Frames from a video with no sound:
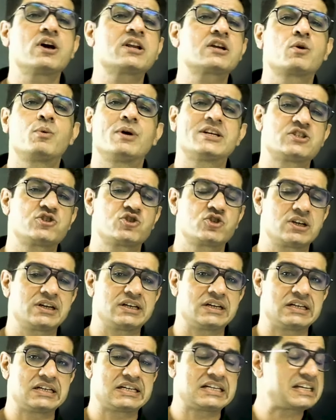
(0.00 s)

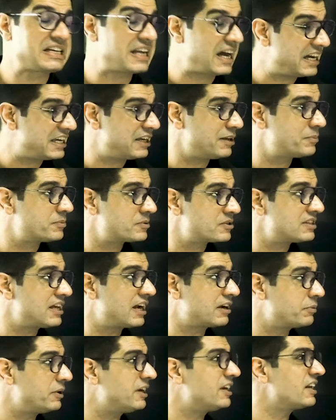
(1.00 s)
question types
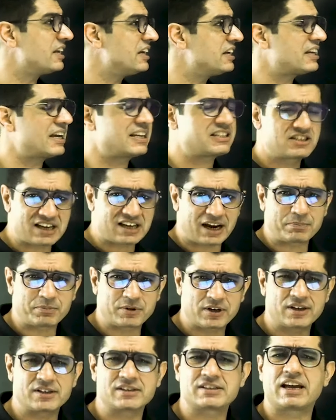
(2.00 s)
that we treat as chapters,